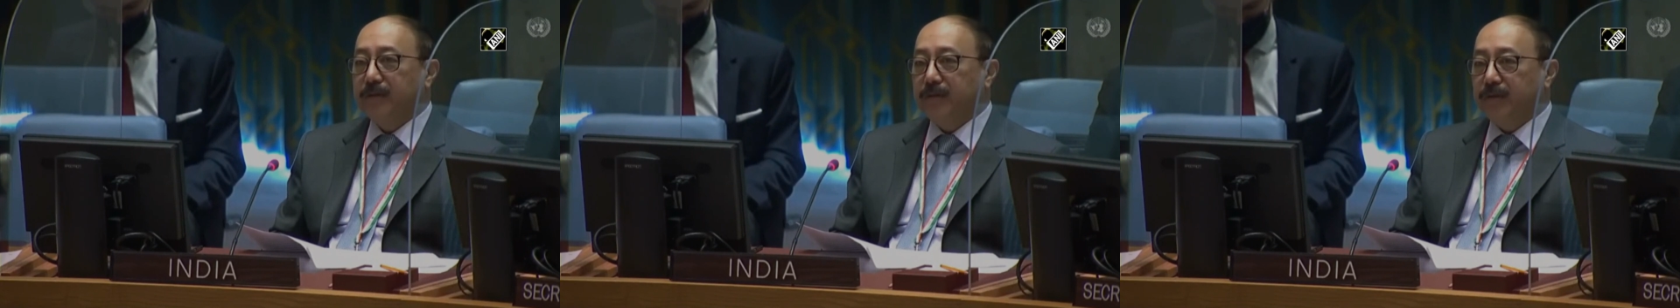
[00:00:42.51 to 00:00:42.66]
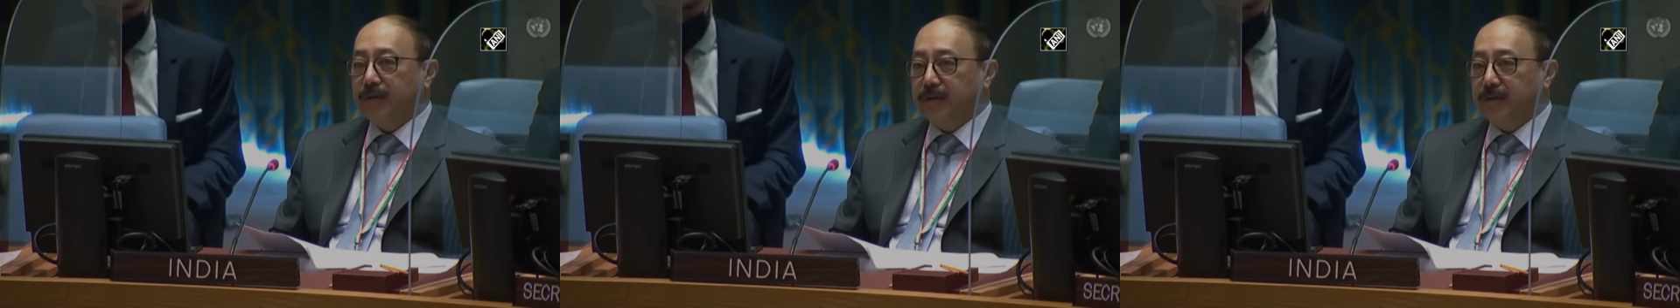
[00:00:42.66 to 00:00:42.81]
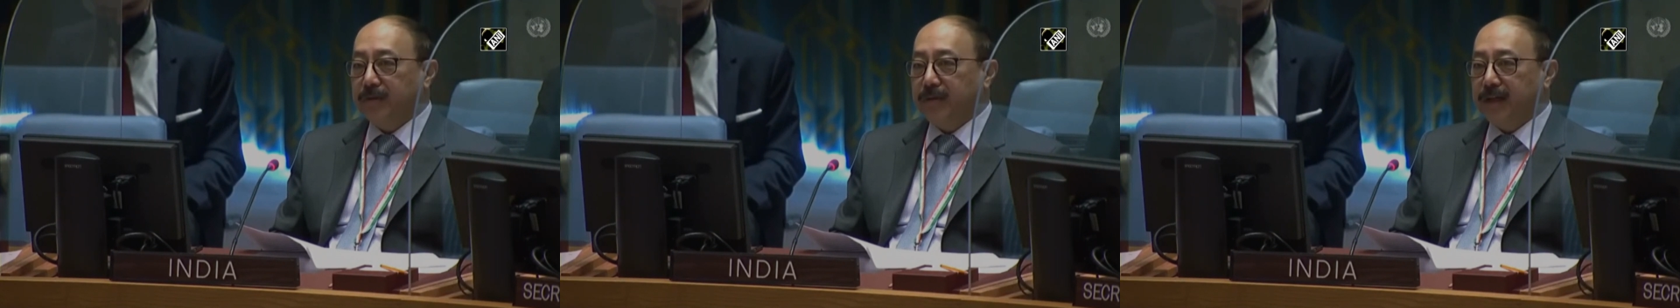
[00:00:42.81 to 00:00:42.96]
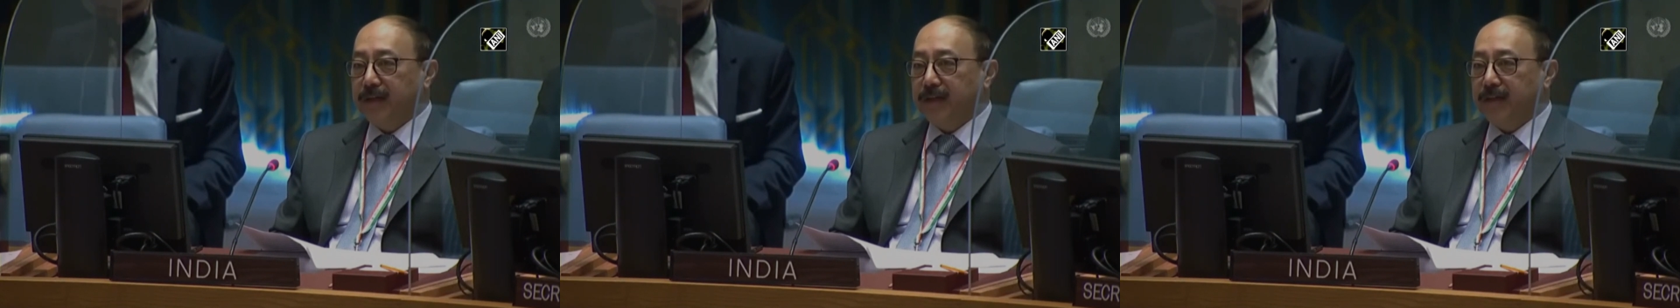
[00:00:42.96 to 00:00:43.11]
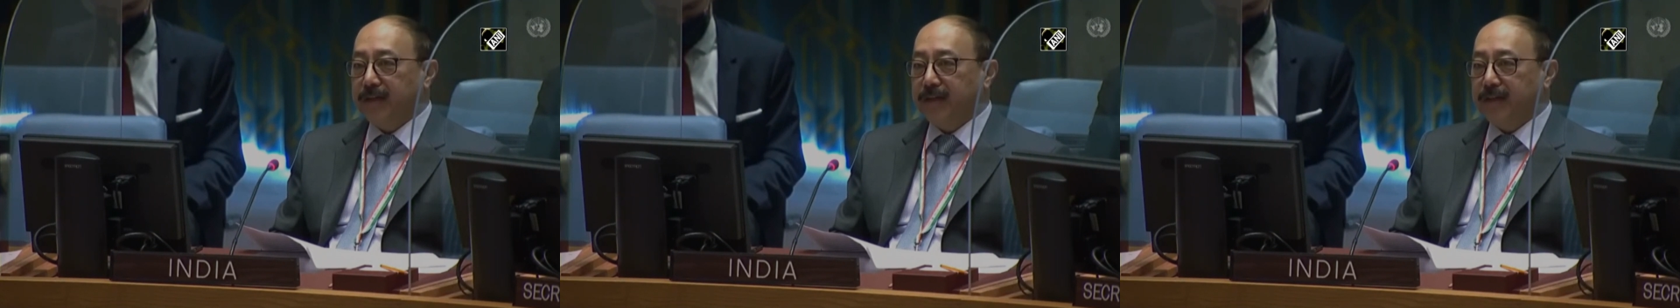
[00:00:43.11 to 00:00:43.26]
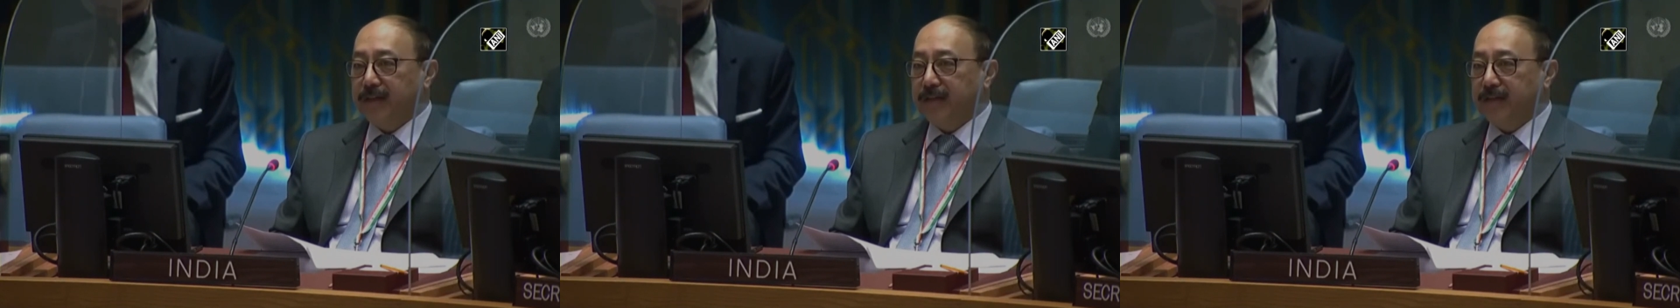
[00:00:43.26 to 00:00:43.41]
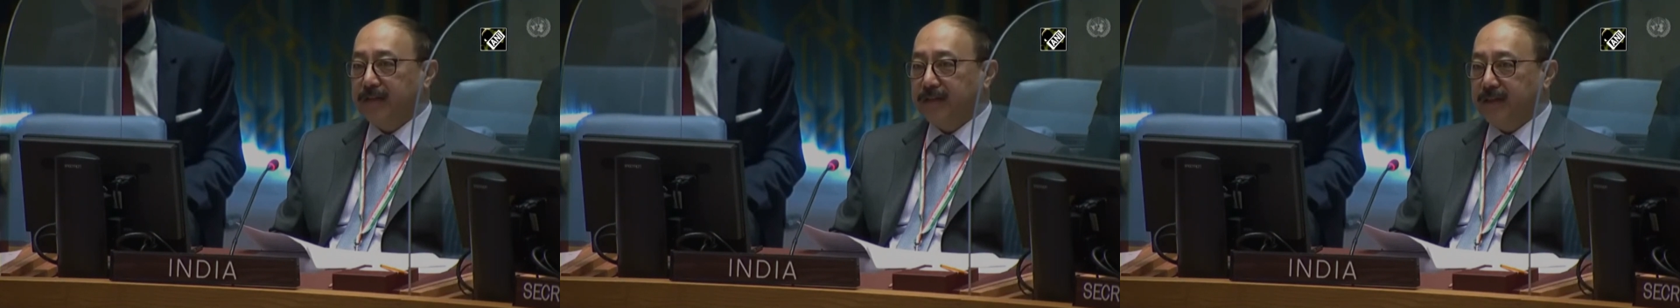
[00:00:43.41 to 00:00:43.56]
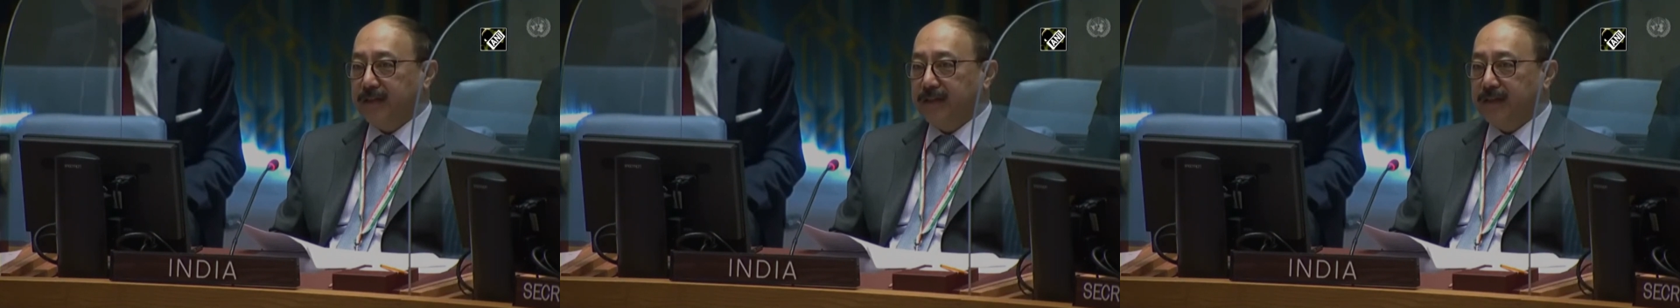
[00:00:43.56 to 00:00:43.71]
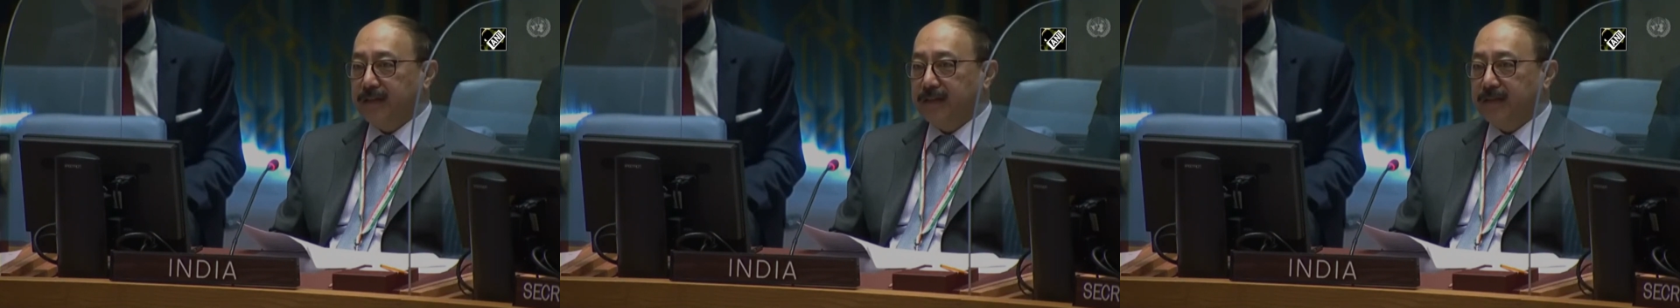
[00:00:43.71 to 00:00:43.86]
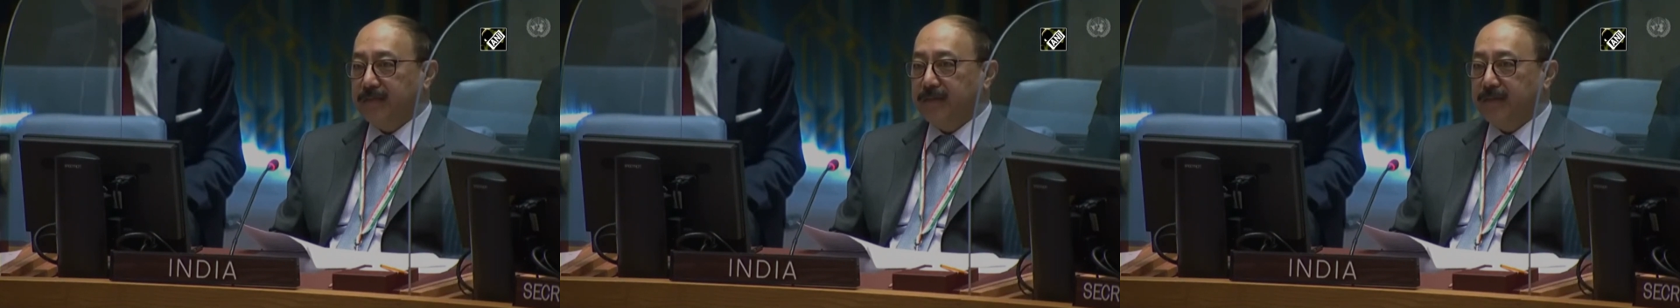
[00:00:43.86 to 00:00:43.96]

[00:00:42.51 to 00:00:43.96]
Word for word: to the United Nations General